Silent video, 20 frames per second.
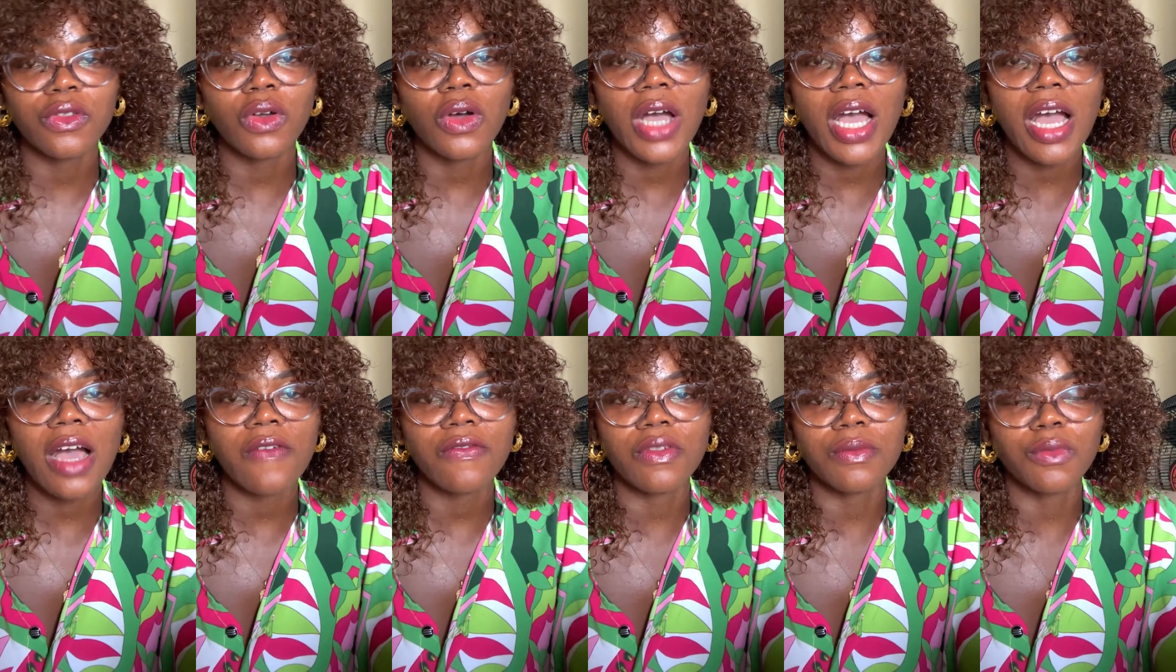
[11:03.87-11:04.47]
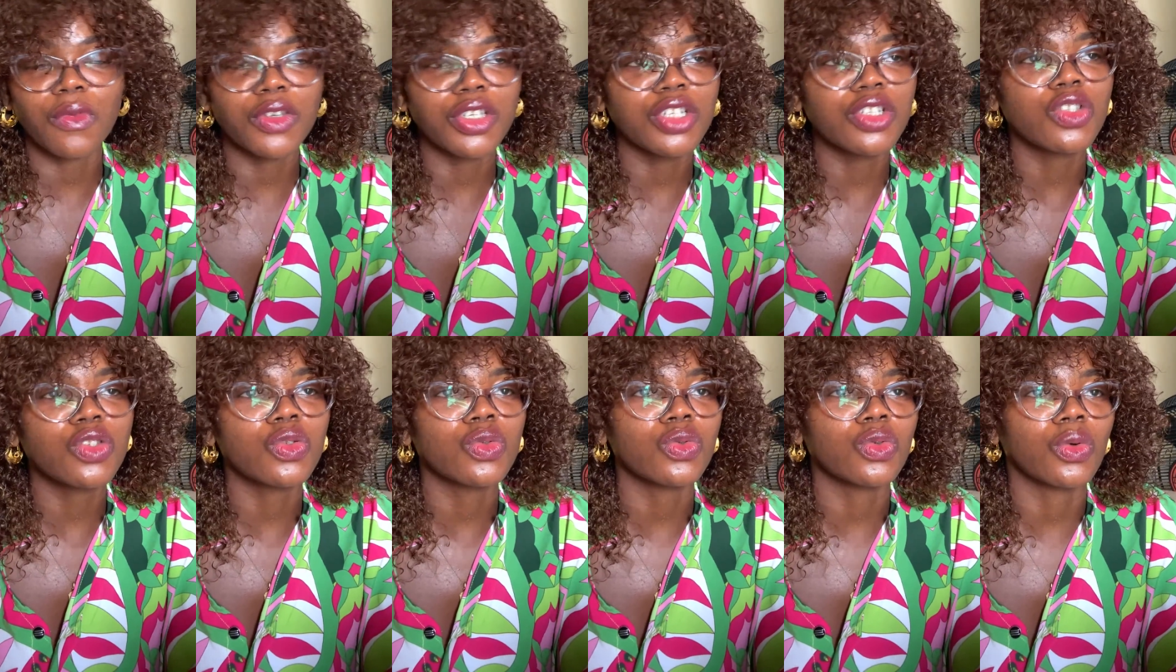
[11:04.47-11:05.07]
don't have the money
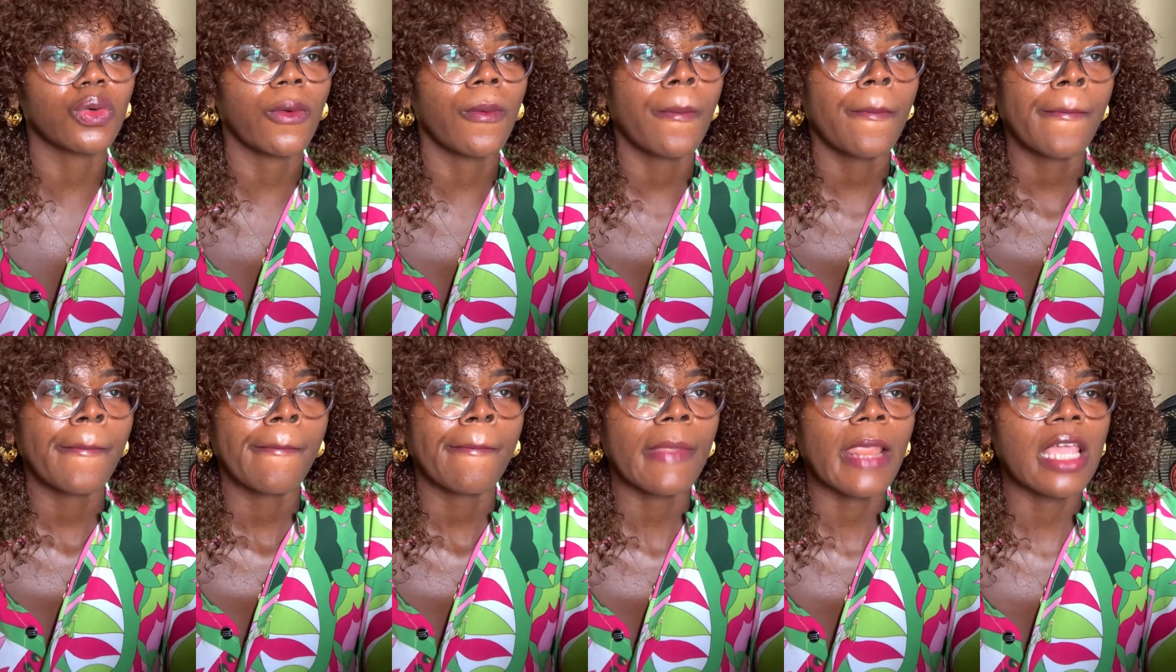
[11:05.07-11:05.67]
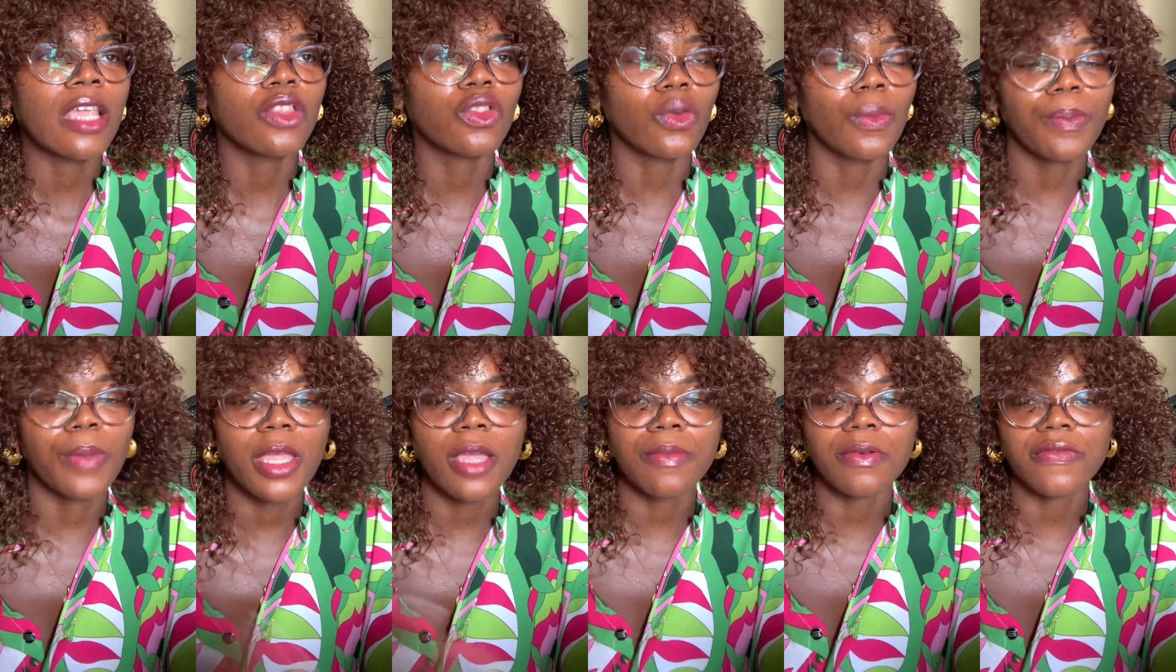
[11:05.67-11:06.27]
to
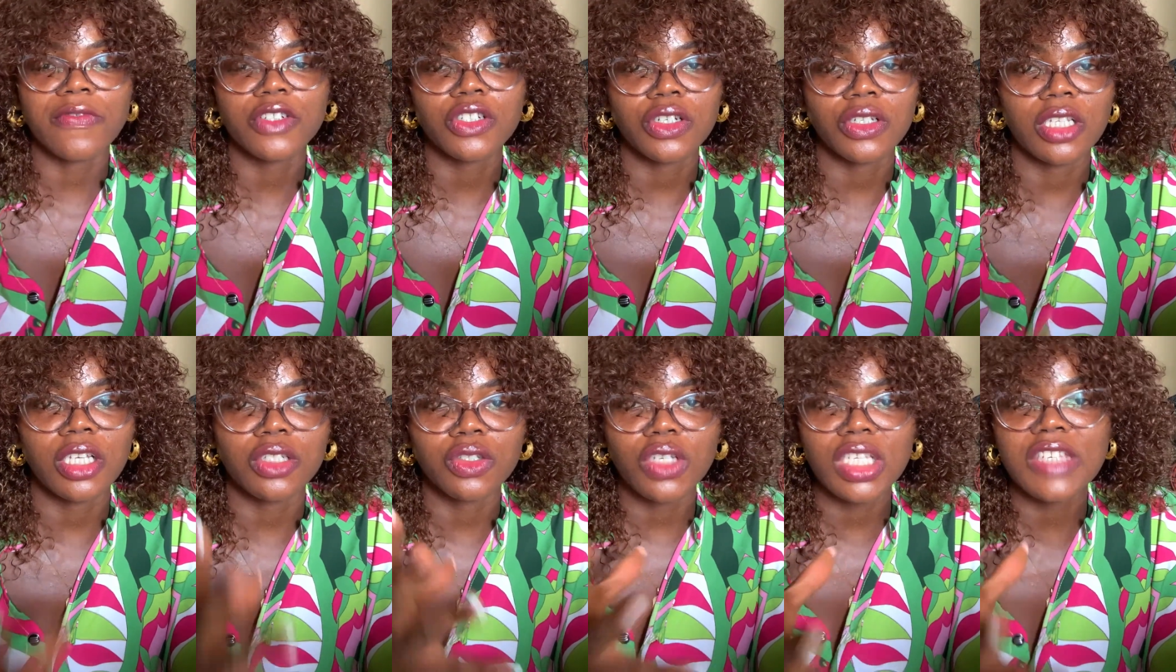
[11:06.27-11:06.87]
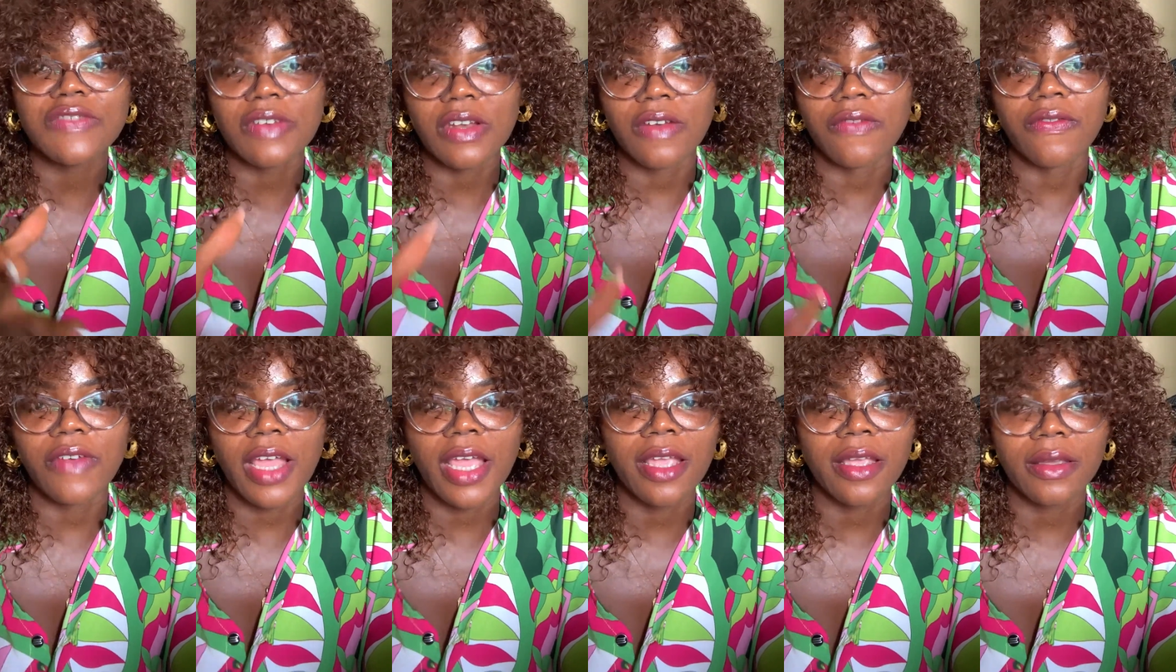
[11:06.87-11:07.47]
pay a professional, just
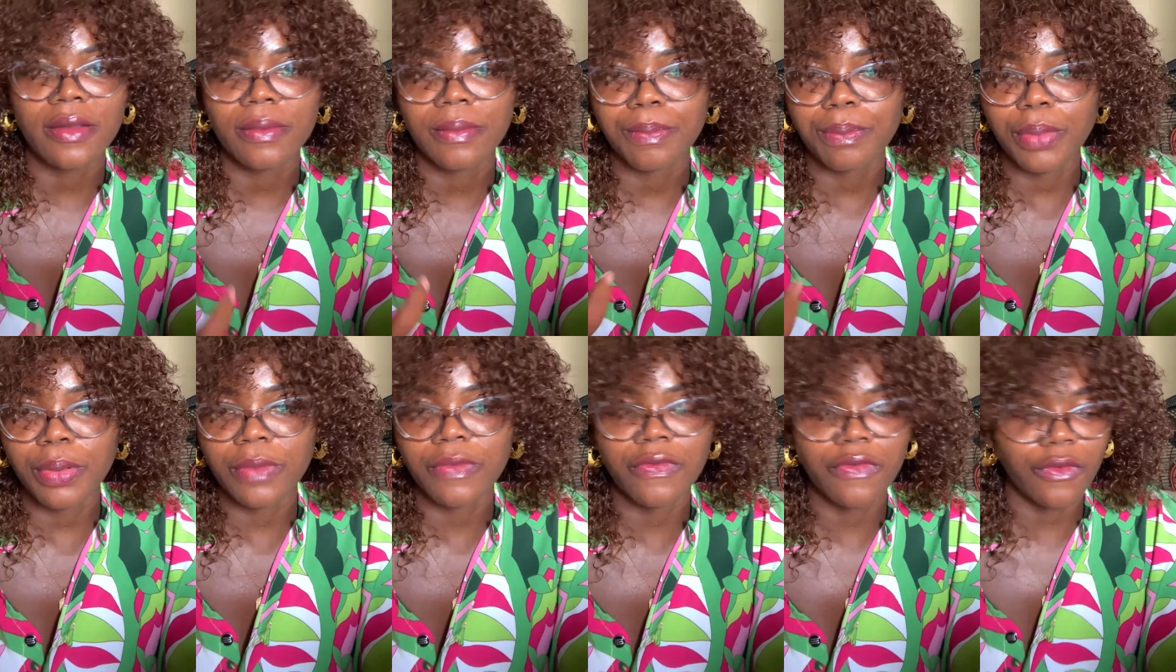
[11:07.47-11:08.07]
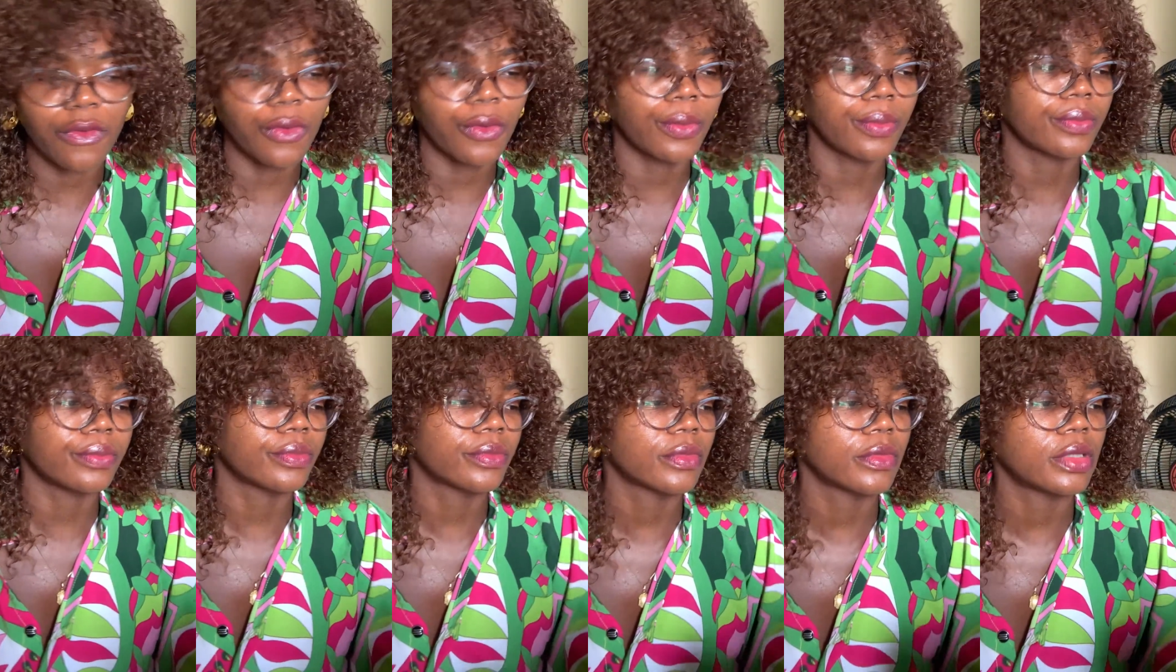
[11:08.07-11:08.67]
verify
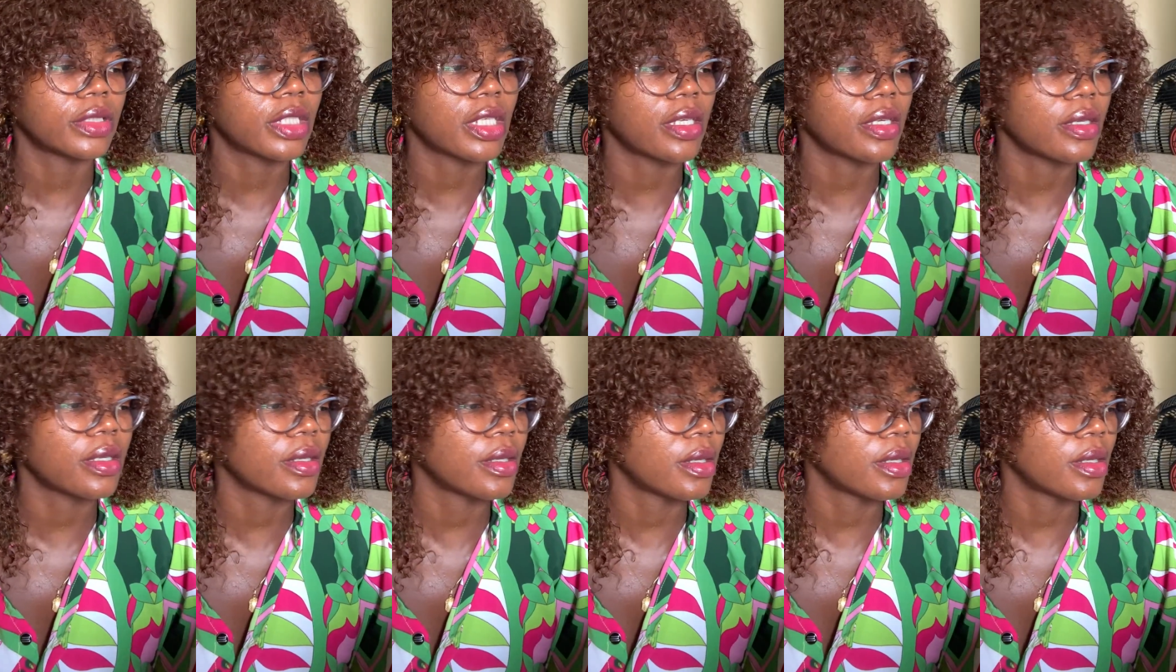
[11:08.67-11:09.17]
from the